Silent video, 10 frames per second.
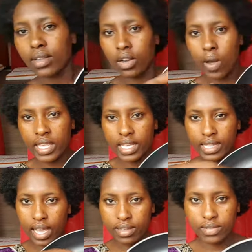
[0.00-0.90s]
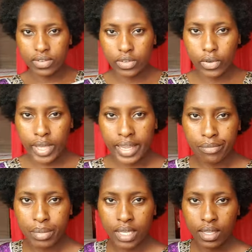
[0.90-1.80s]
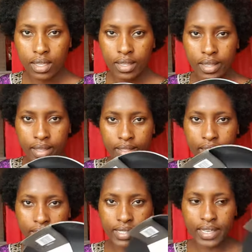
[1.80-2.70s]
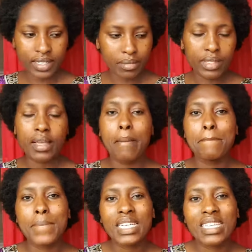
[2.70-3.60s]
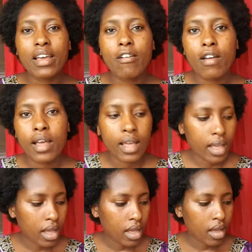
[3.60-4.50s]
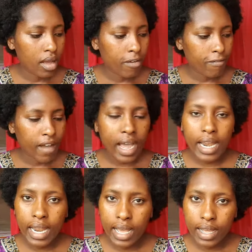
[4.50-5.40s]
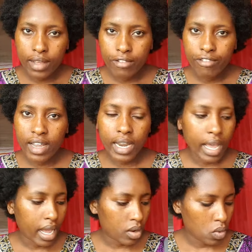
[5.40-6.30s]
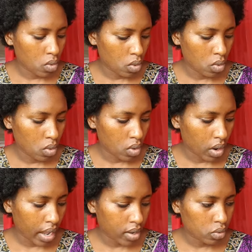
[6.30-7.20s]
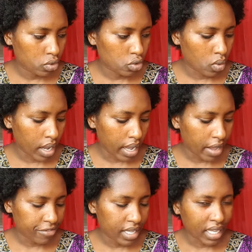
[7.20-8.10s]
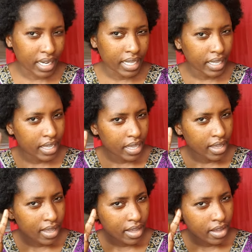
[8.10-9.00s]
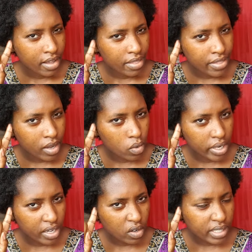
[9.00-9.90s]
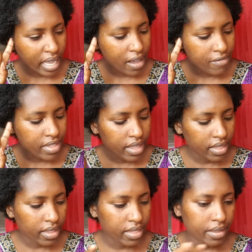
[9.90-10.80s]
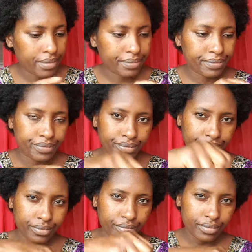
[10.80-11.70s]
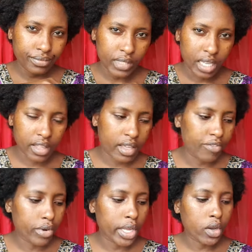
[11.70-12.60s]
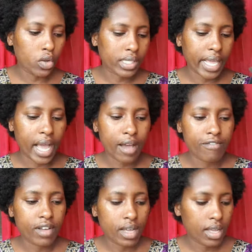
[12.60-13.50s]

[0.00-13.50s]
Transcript: no anyita, do you get me, 30 centimeters, but, Fala hakujua afikirie. The ngunikos I have, the kifunikos I have,